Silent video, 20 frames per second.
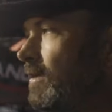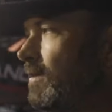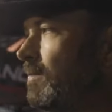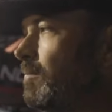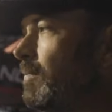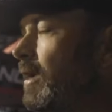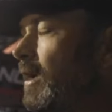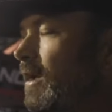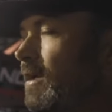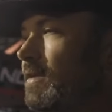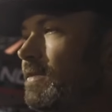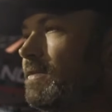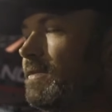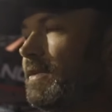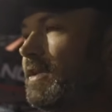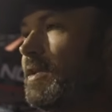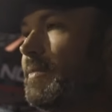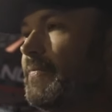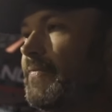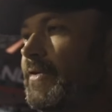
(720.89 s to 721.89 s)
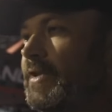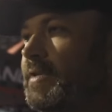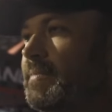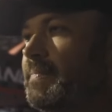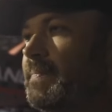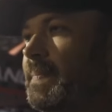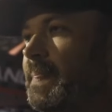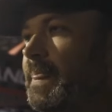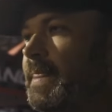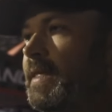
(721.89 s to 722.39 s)
and Matt help
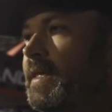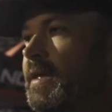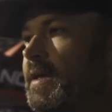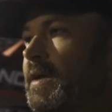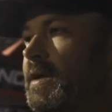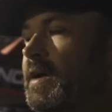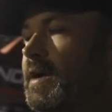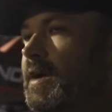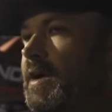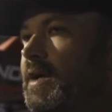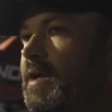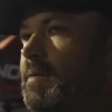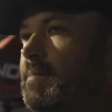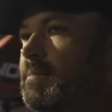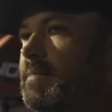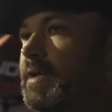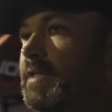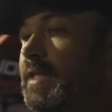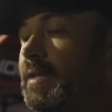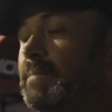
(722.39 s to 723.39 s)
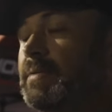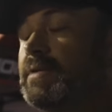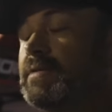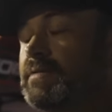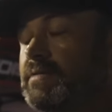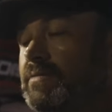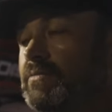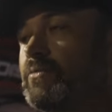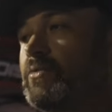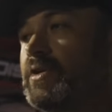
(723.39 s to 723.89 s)
film, um, and they've
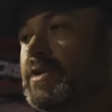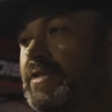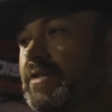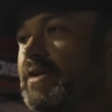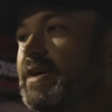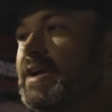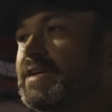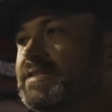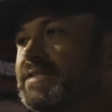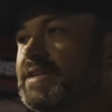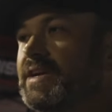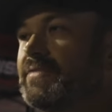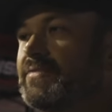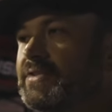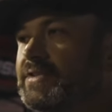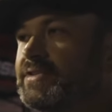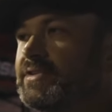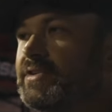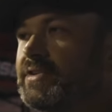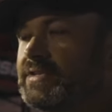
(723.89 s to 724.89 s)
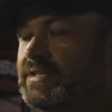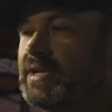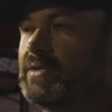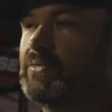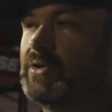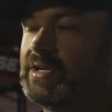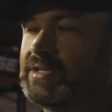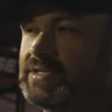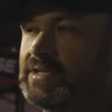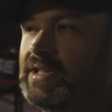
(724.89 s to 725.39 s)
been working their asses off this year because I
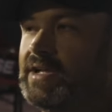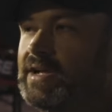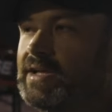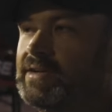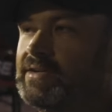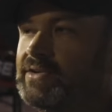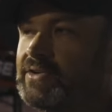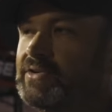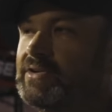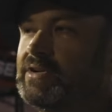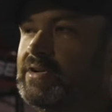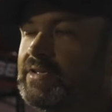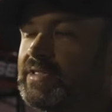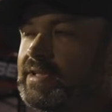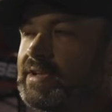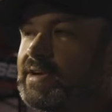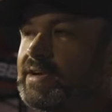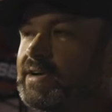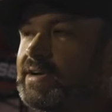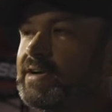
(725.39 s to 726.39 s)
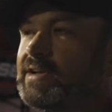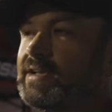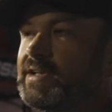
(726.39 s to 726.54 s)
raced a lot earlier in the year.